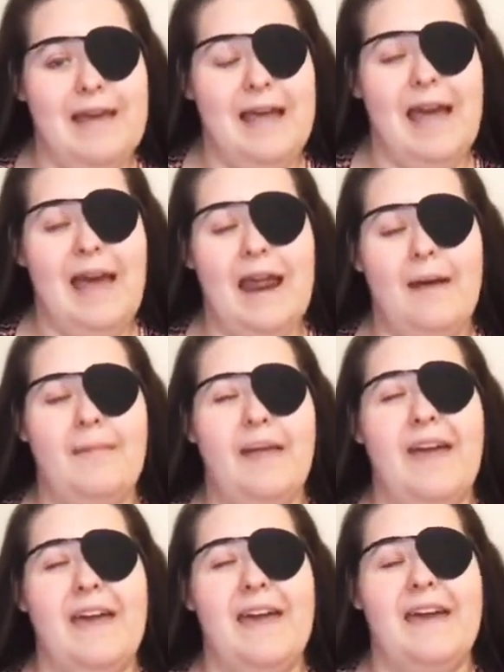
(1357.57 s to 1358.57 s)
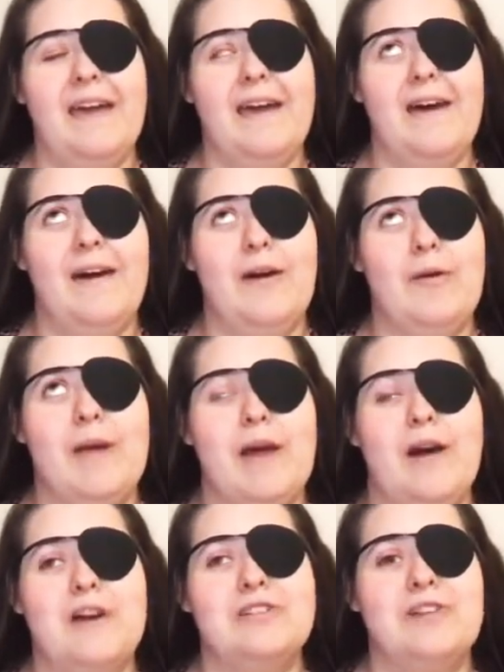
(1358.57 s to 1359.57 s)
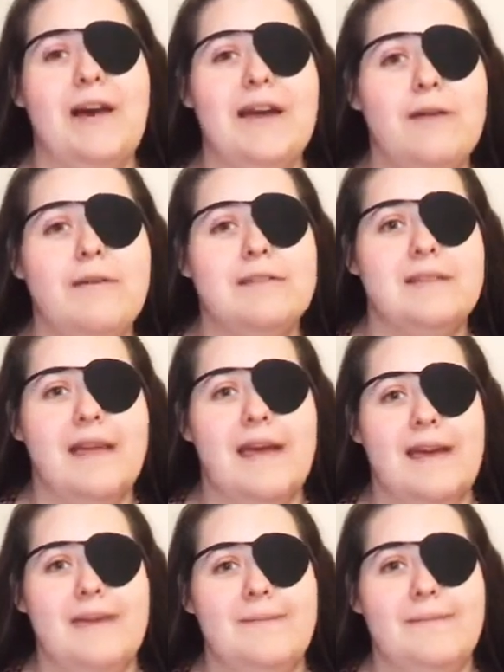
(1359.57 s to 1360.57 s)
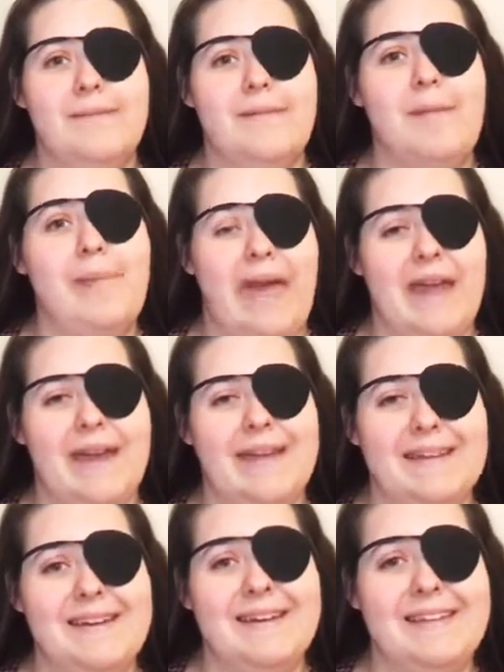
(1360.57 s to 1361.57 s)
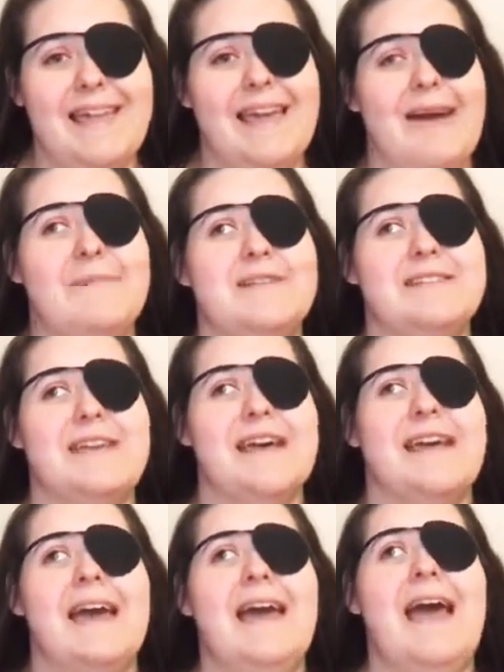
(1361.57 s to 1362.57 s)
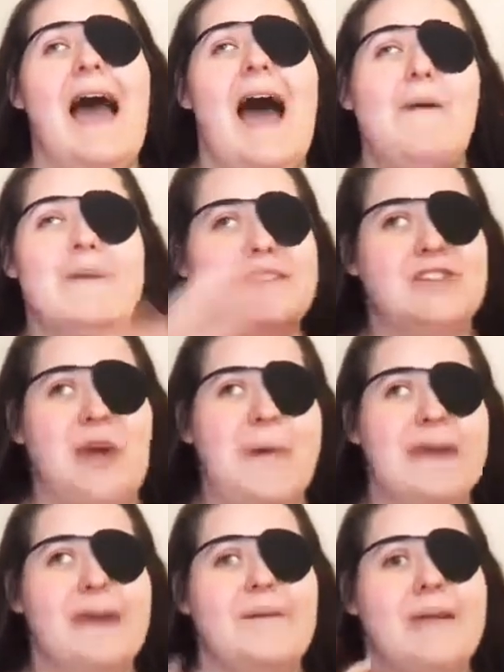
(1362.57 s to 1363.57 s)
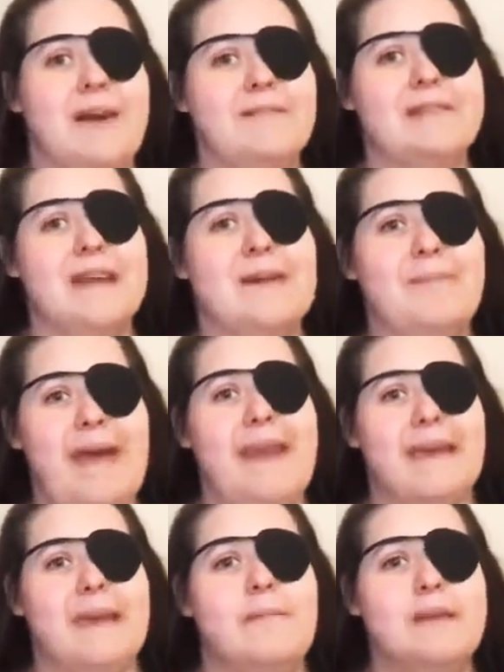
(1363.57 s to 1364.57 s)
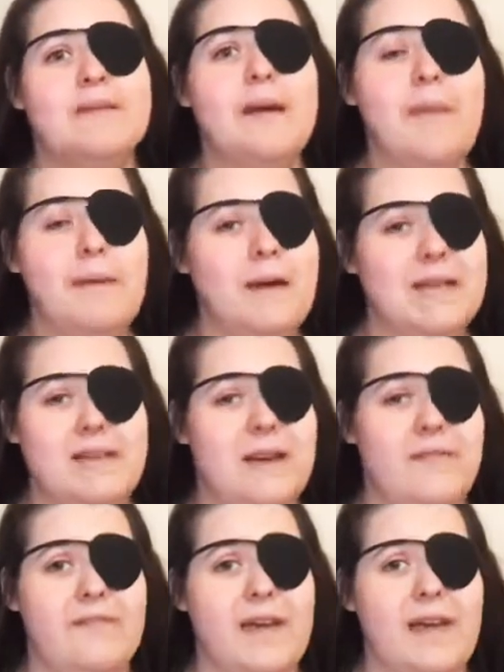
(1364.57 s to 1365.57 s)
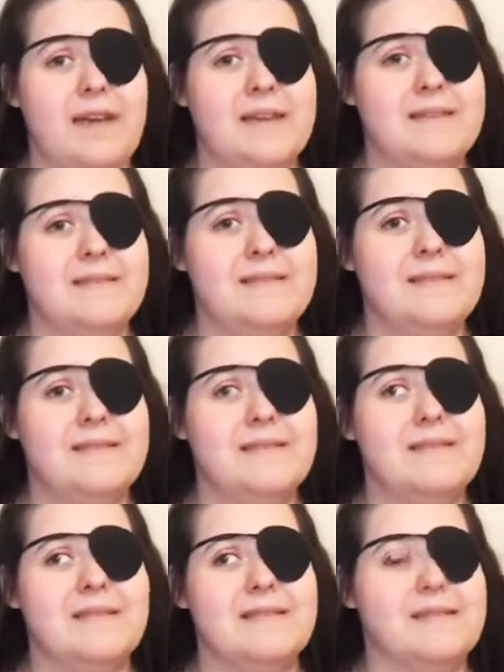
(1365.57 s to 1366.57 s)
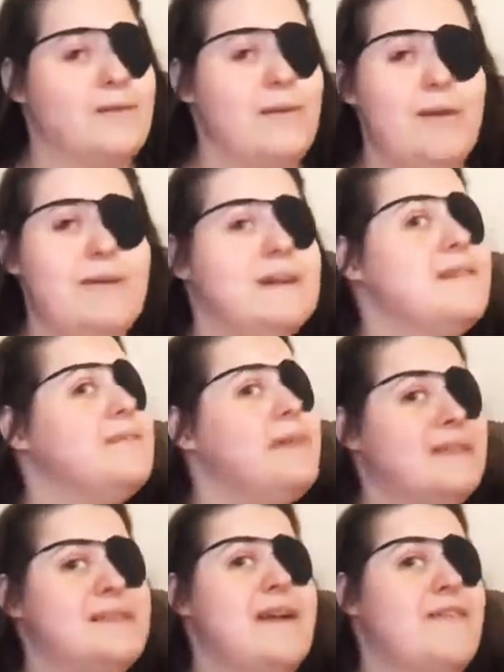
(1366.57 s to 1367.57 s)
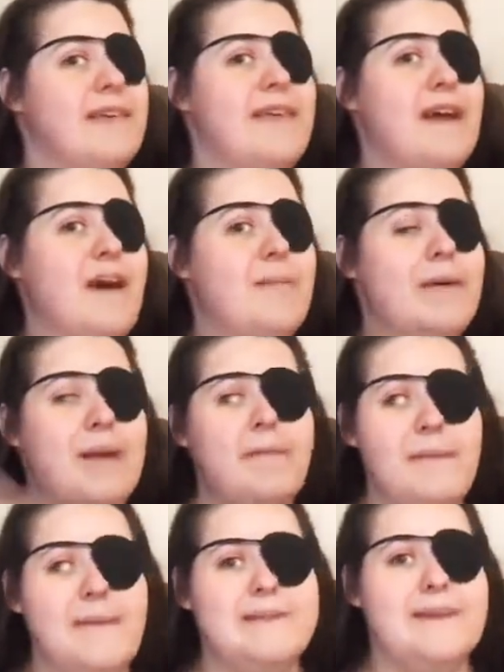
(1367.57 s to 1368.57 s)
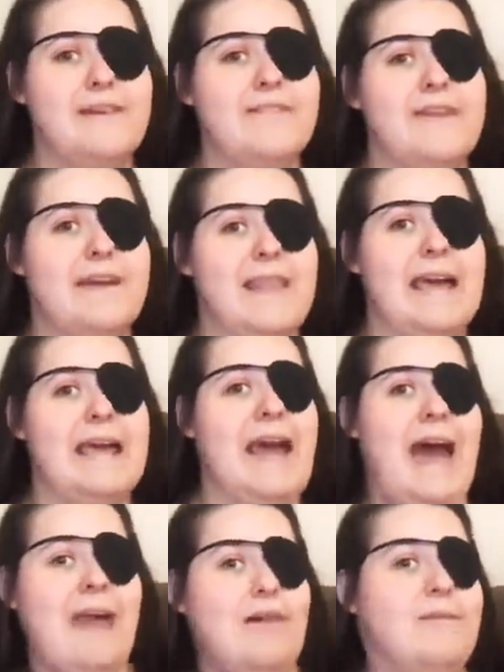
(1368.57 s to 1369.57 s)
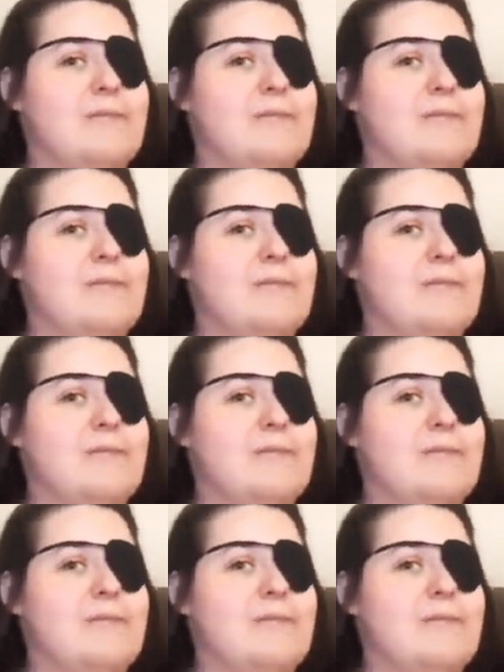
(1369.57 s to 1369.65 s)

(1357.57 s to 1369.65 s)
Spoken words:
And I'm like, oh my gosh. So I go into like panic. Like, I'm just like, I wasn't showing it, but I was like panicking because I'm by myself. Like, Corona messed everything up, and I'm by myself, and like, I don't